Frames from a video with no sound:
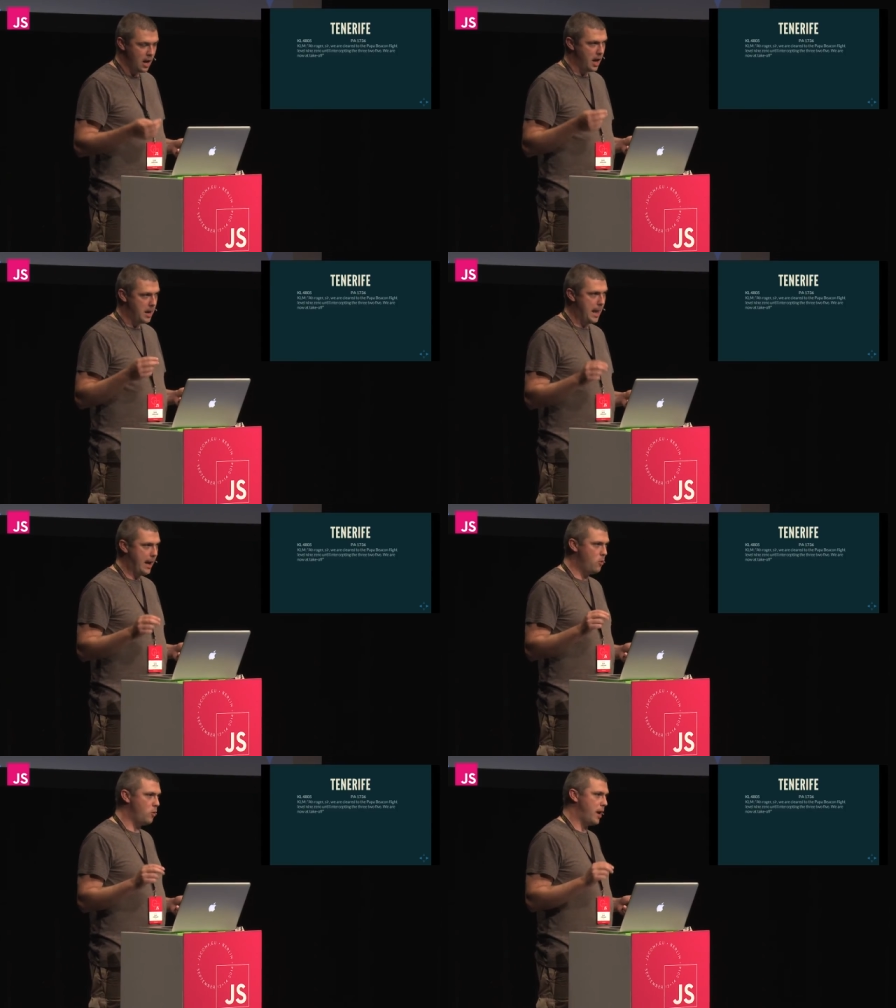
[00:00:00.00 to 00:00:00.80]
And
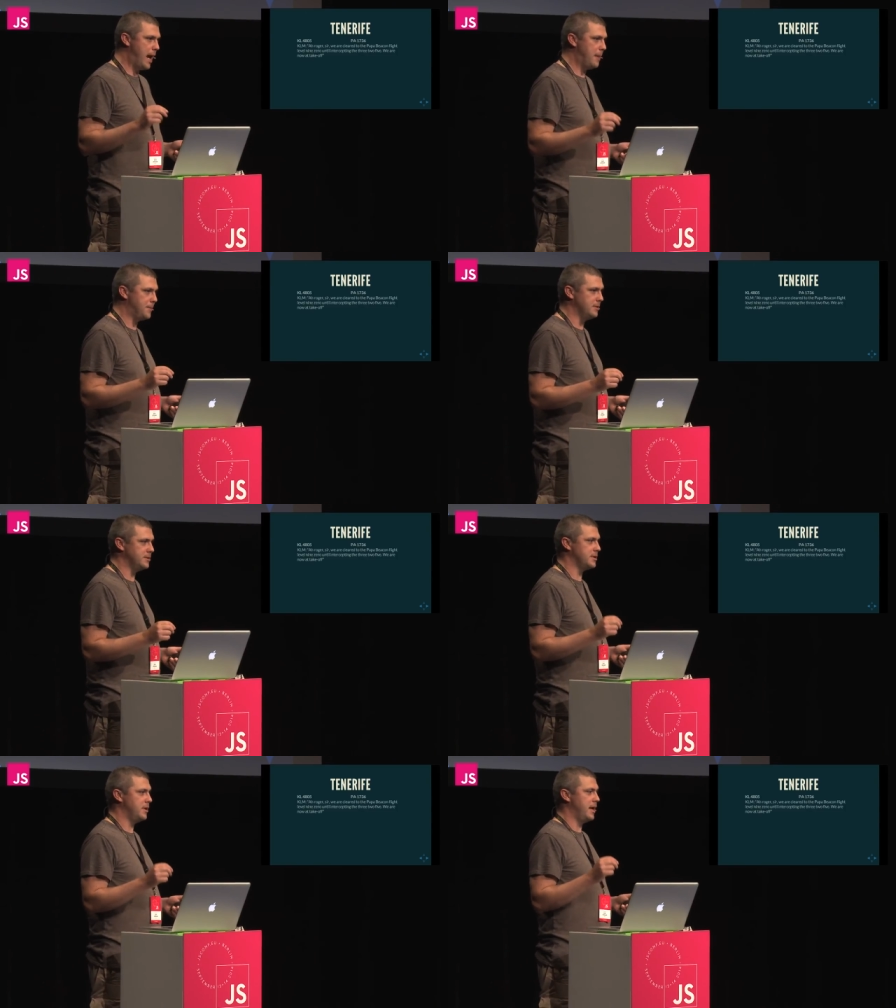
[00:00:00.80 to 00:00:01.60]
now what
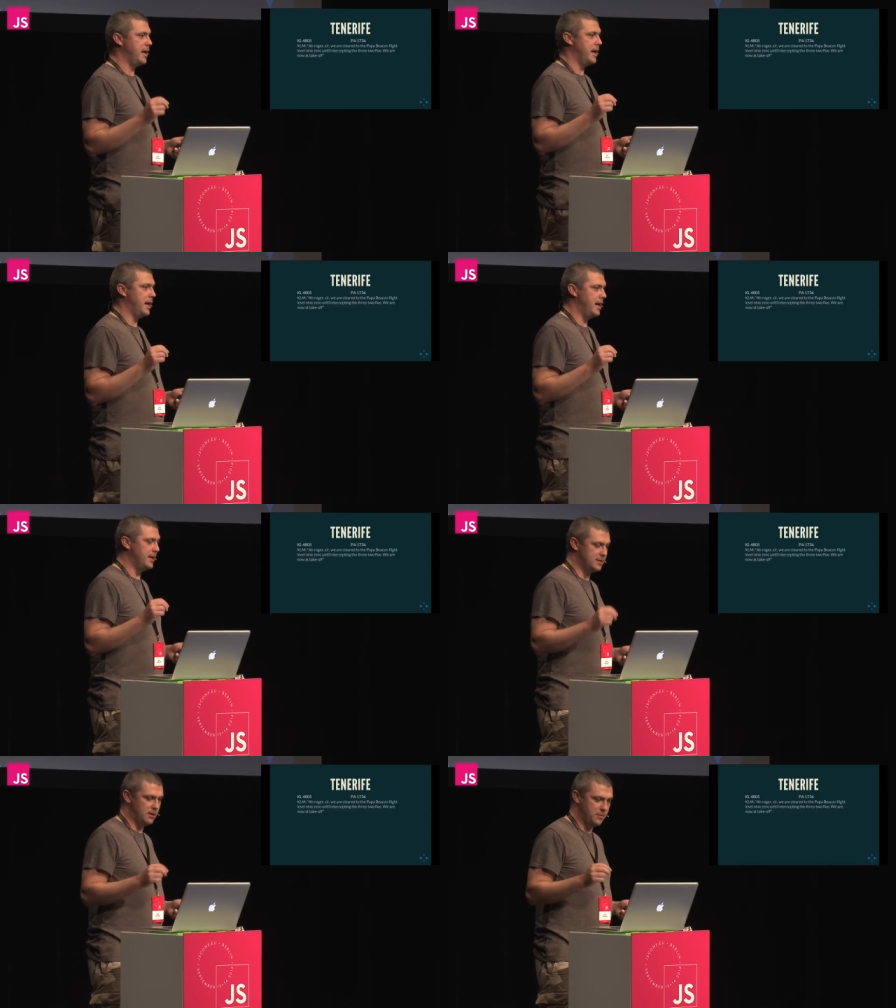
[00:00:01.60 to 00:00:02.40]
happens
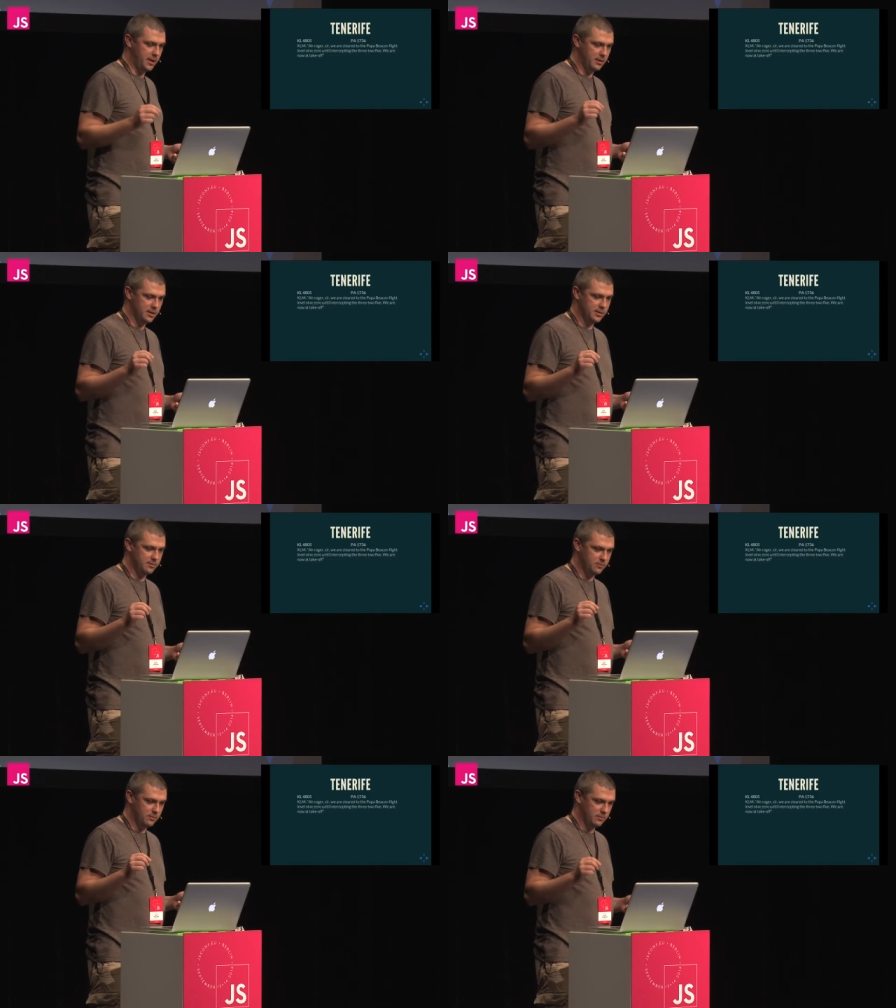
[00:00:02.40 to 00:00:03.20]
is something that's
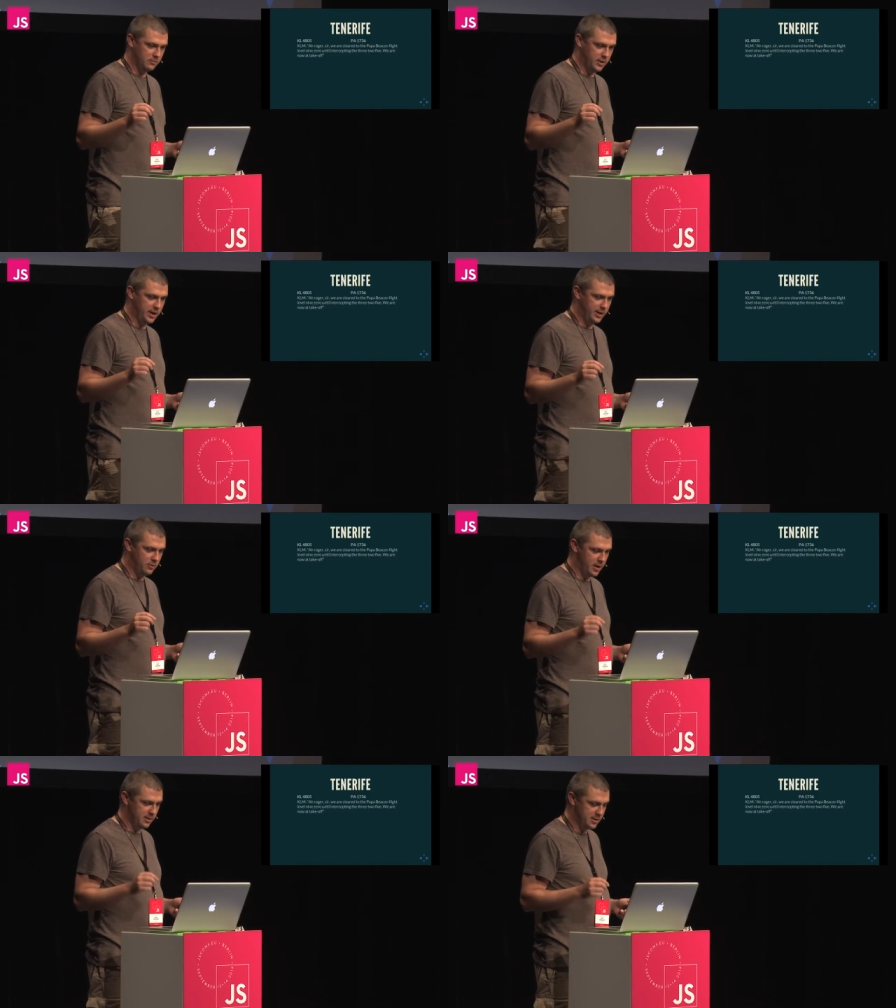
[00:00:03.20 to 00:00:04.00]
really
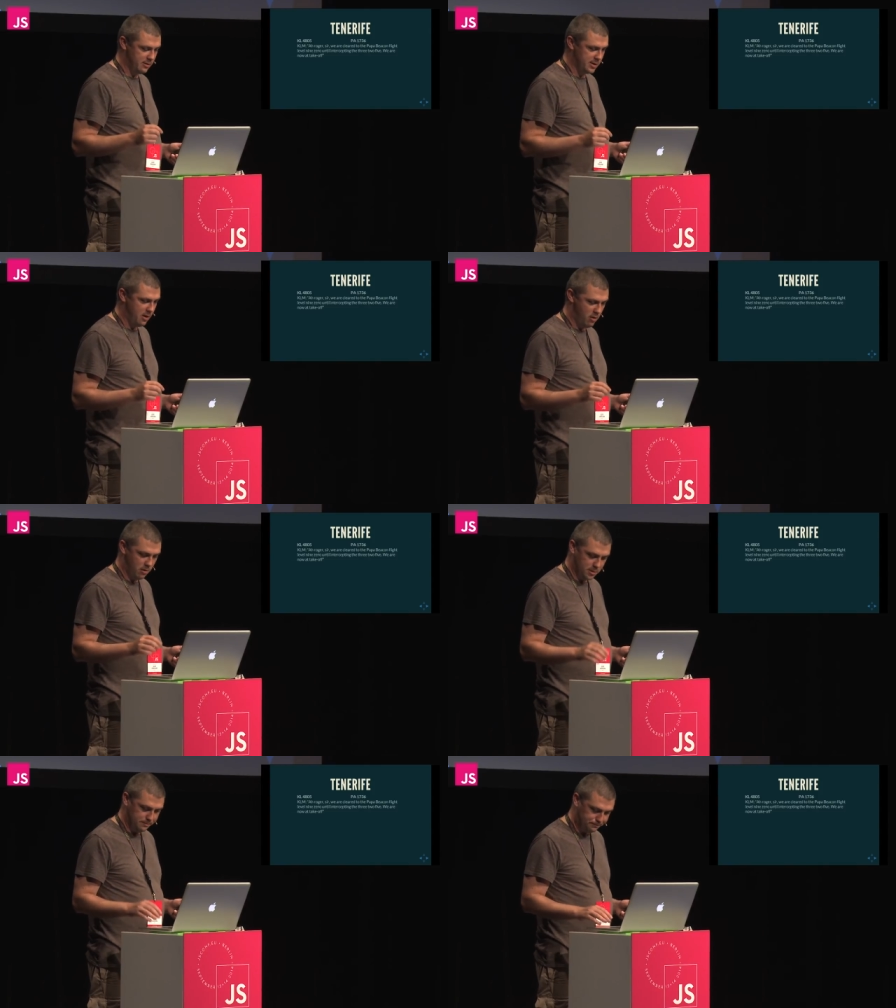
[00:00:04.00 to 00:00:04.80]
quite seriously
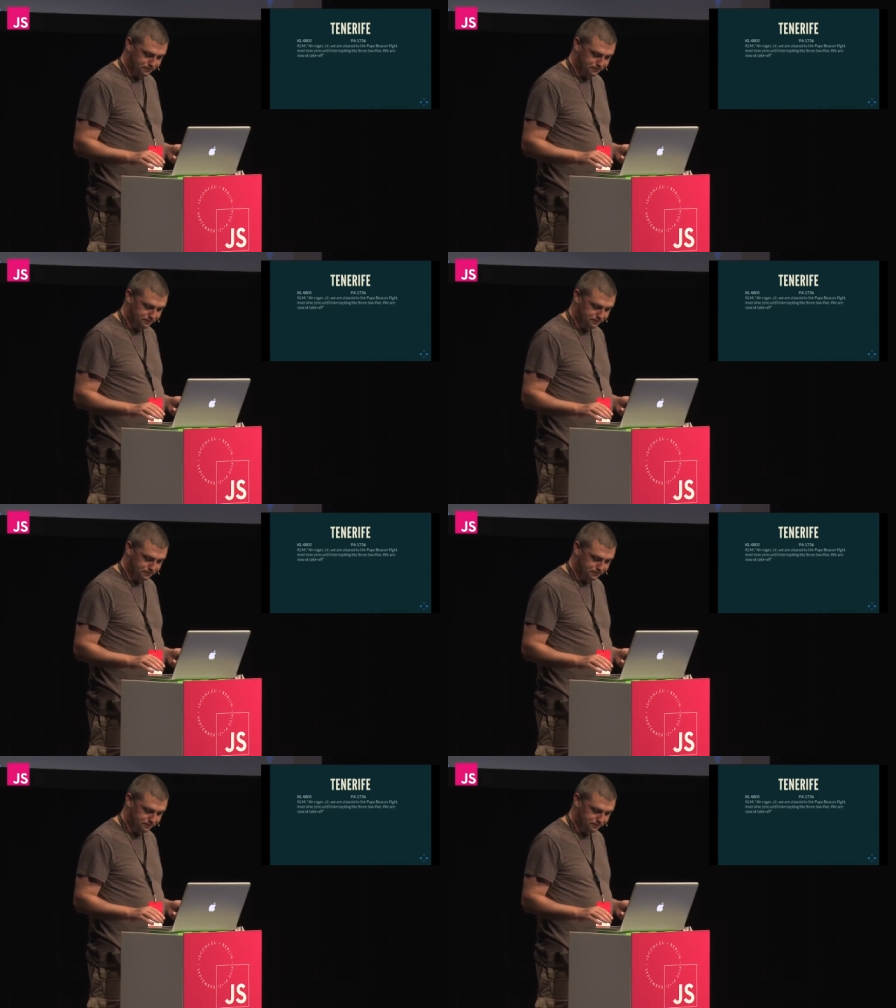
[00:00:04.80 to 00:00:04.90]
horrible.